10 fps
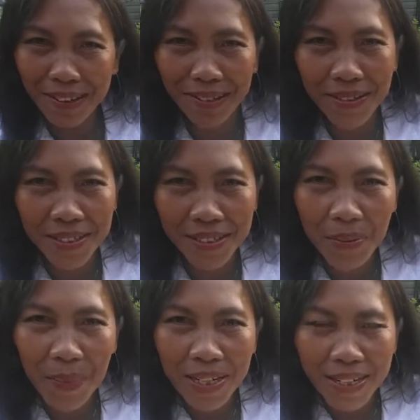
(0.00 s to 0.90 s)
I use here
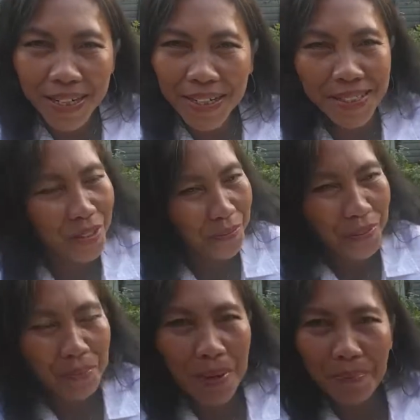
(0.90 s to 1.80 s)
in my garden to
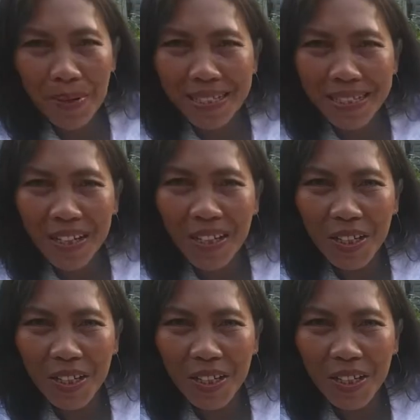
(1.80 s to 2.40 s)
feed my plants,